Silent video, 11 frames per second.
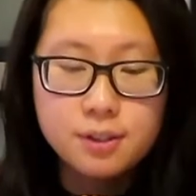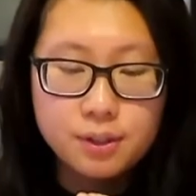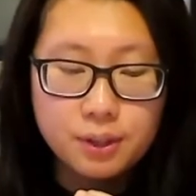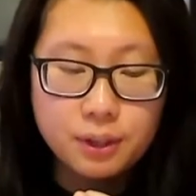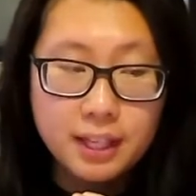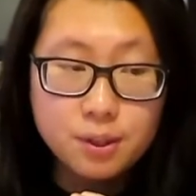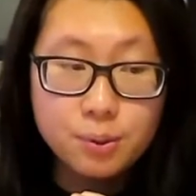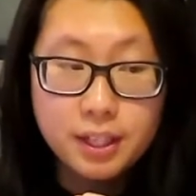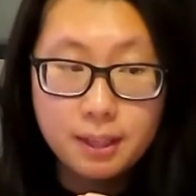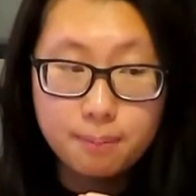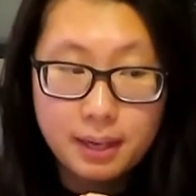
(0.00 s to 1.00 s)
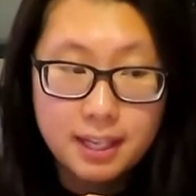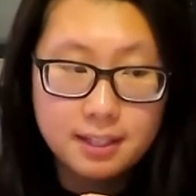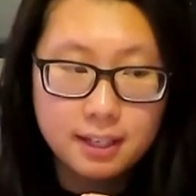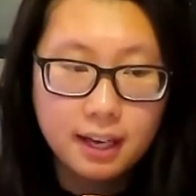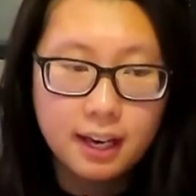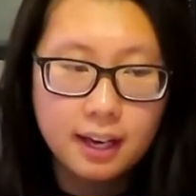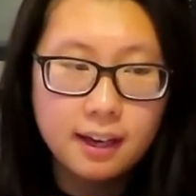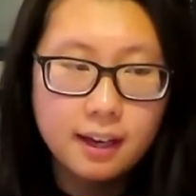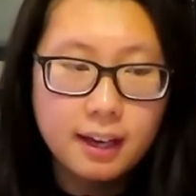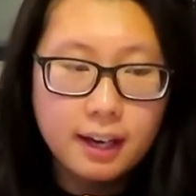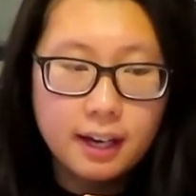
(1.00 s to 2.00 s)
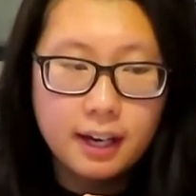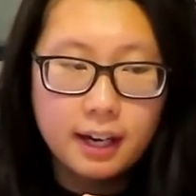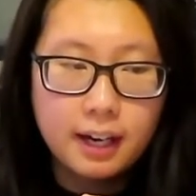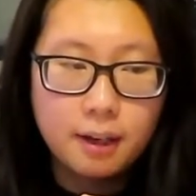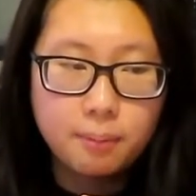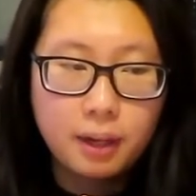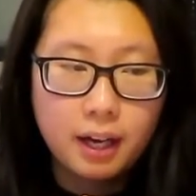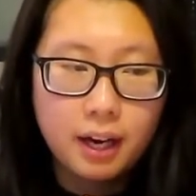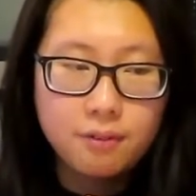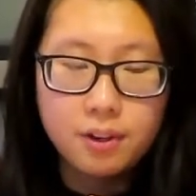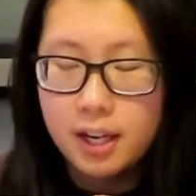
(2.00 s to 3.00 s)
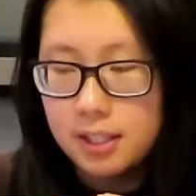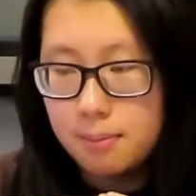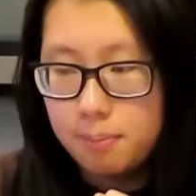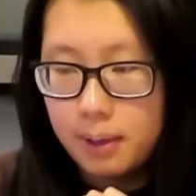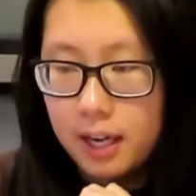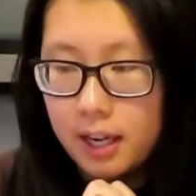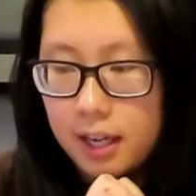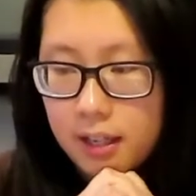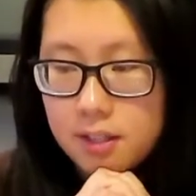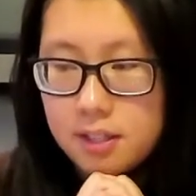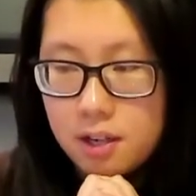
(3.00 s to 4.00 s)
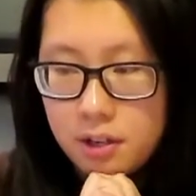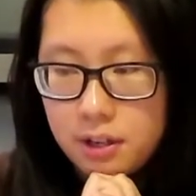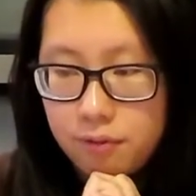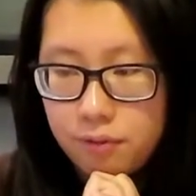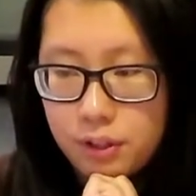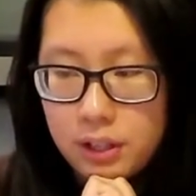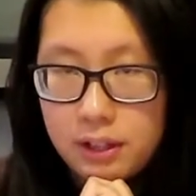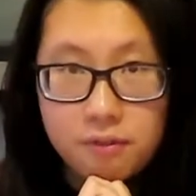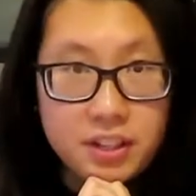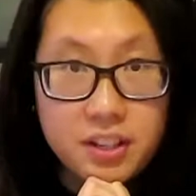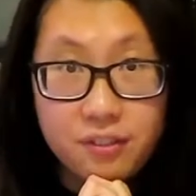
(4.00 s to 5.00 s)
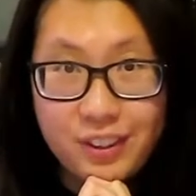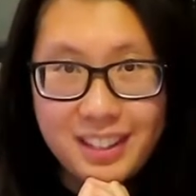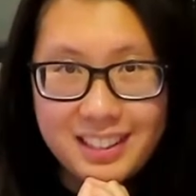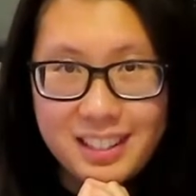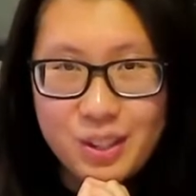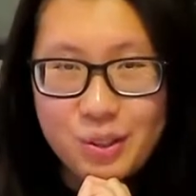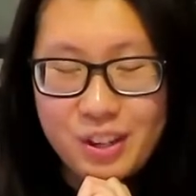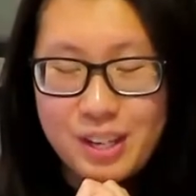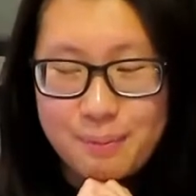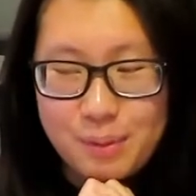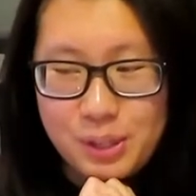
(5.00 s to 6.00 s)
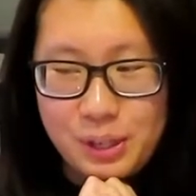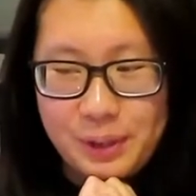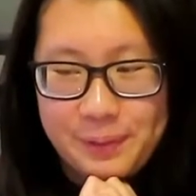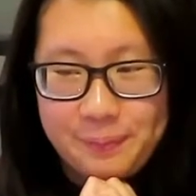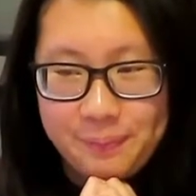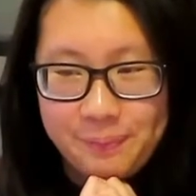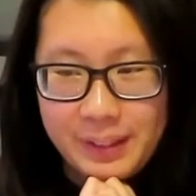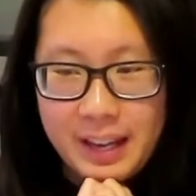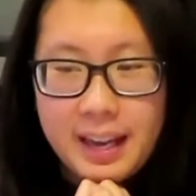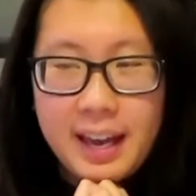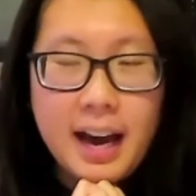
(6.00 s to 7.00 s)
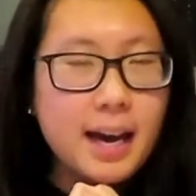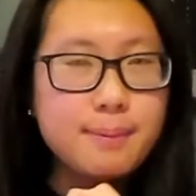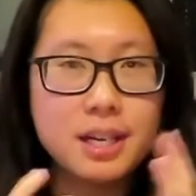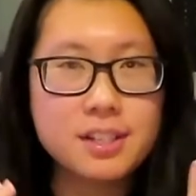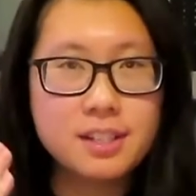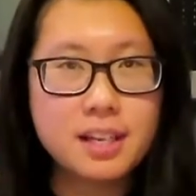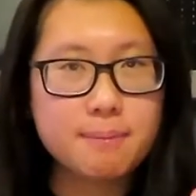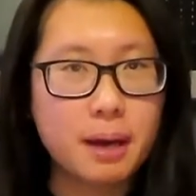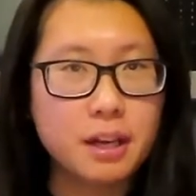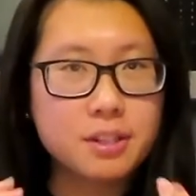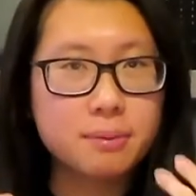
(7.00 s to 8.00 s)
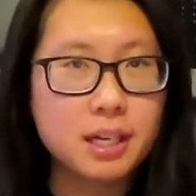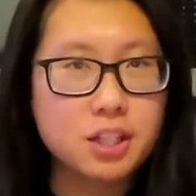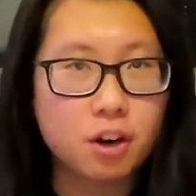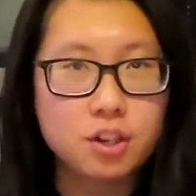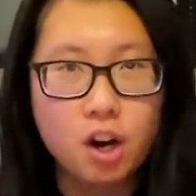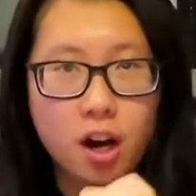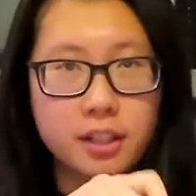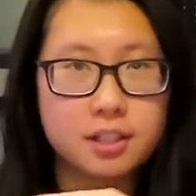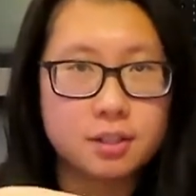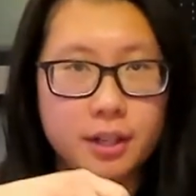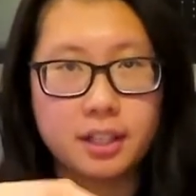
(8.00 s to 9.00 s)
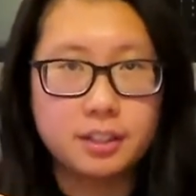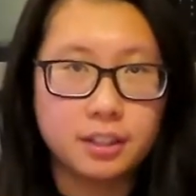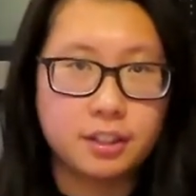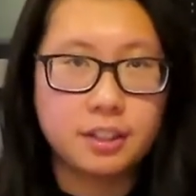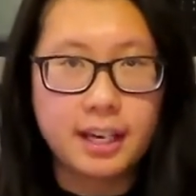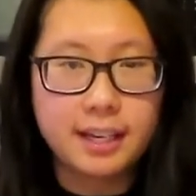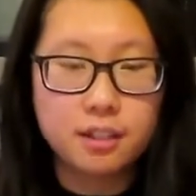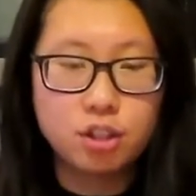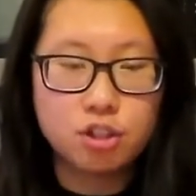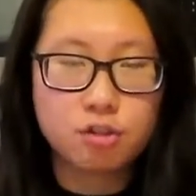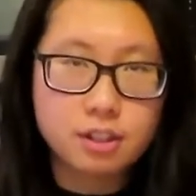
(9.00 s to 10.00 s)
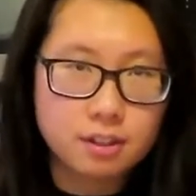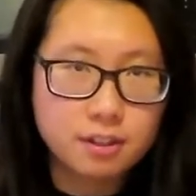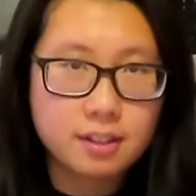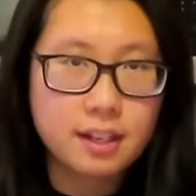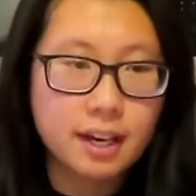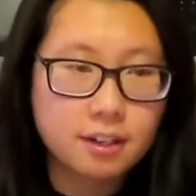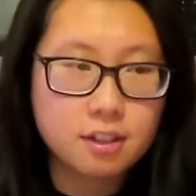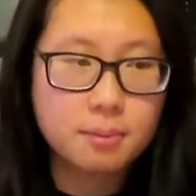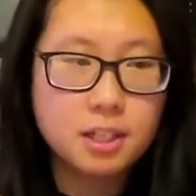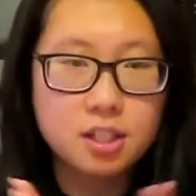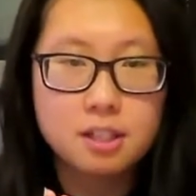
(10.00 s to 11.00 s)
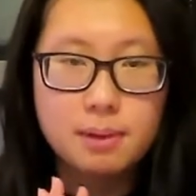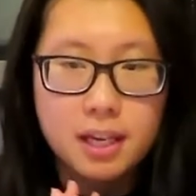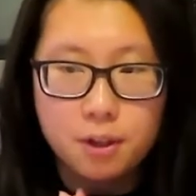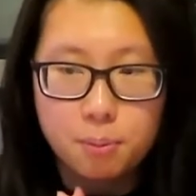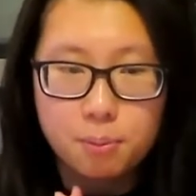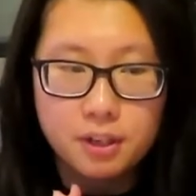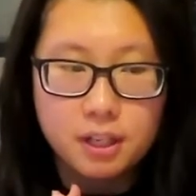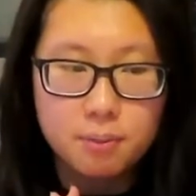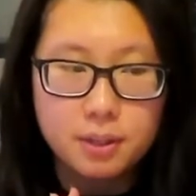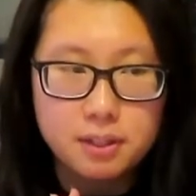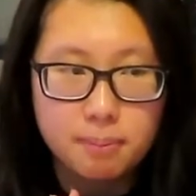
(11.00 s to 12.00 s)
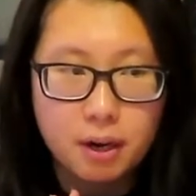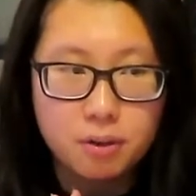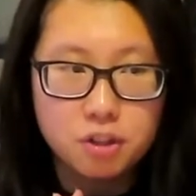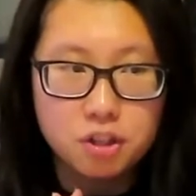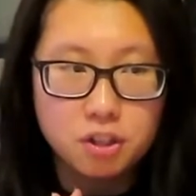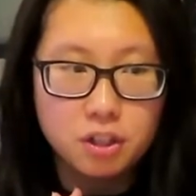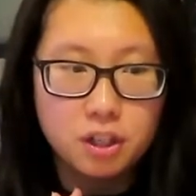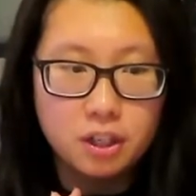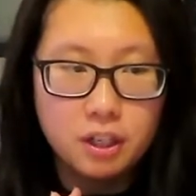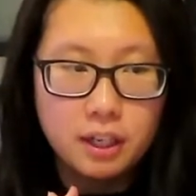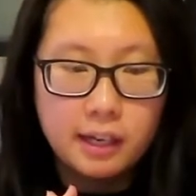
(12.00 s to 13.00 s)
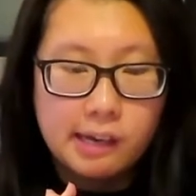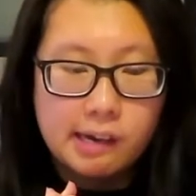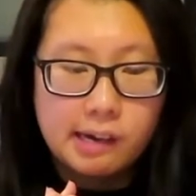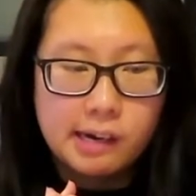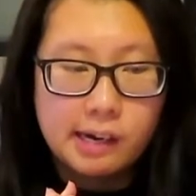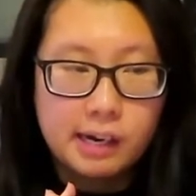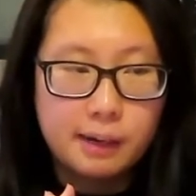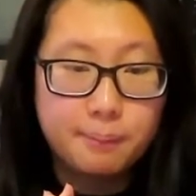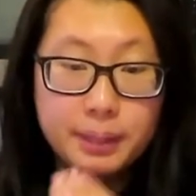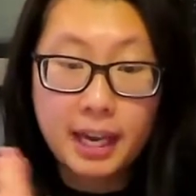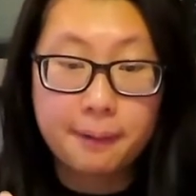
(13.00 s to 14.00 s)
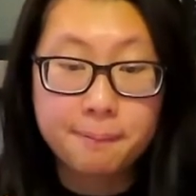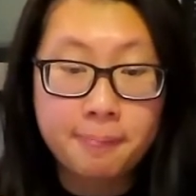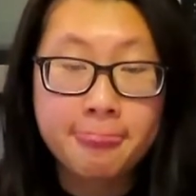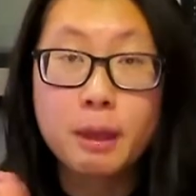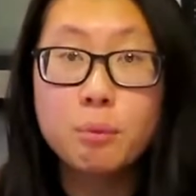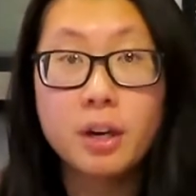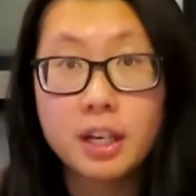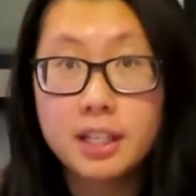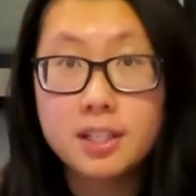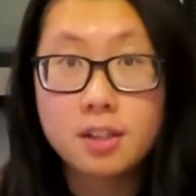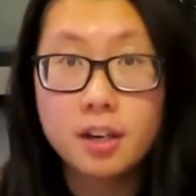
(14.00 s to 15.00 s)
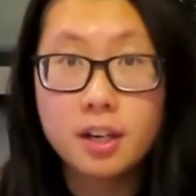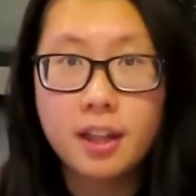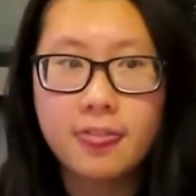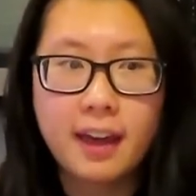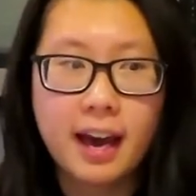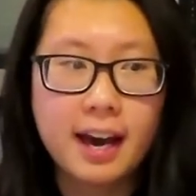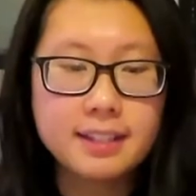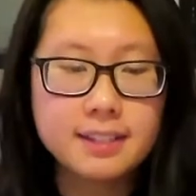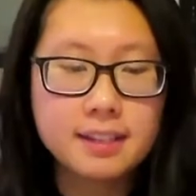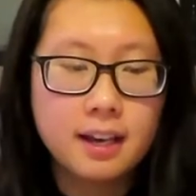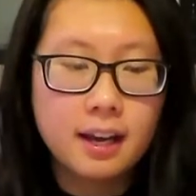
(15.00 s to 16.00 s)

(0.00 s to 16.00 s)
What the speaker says: So that's what we're gonna make today. I forgot to buy a dairy-free, vegan-friendly cream. So I may just like melt some like dark chocolate and do like a little like drizzle design or something just to make it look pretty with some powdered sugar. But yeah, we're gonna get started on that.